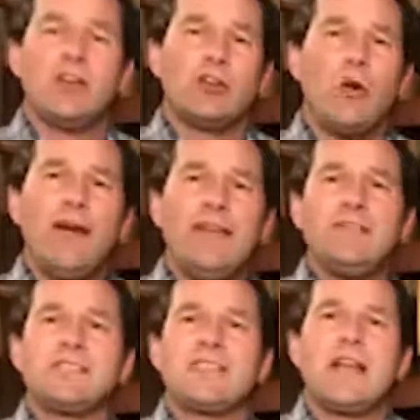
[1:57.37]
Go ahead
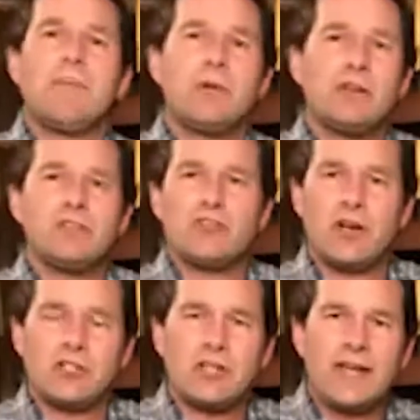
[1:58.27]
and set up a
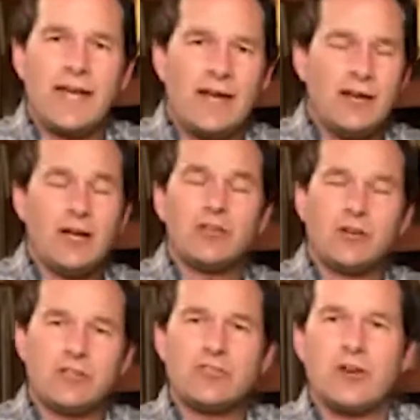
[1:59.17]
construction
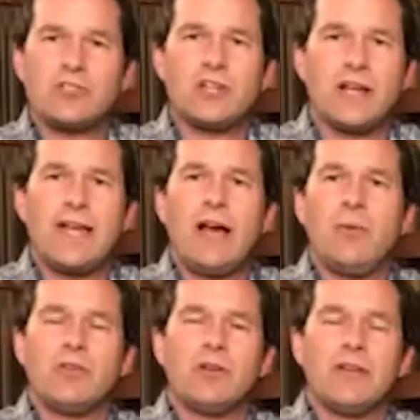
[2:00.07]
account
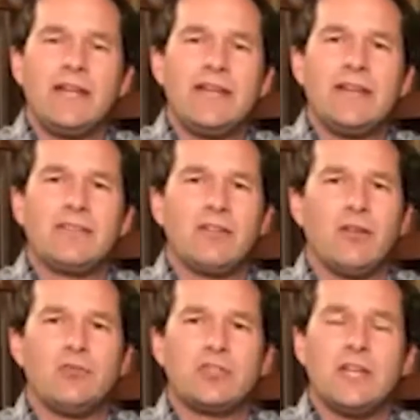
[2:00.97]
with your lending
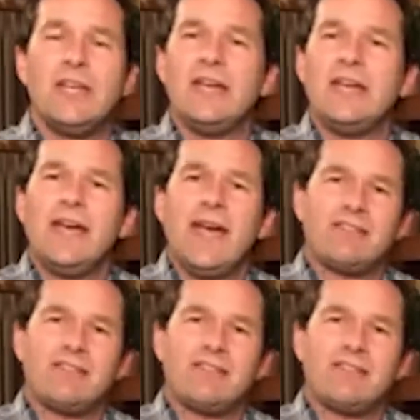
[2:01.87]
institution as a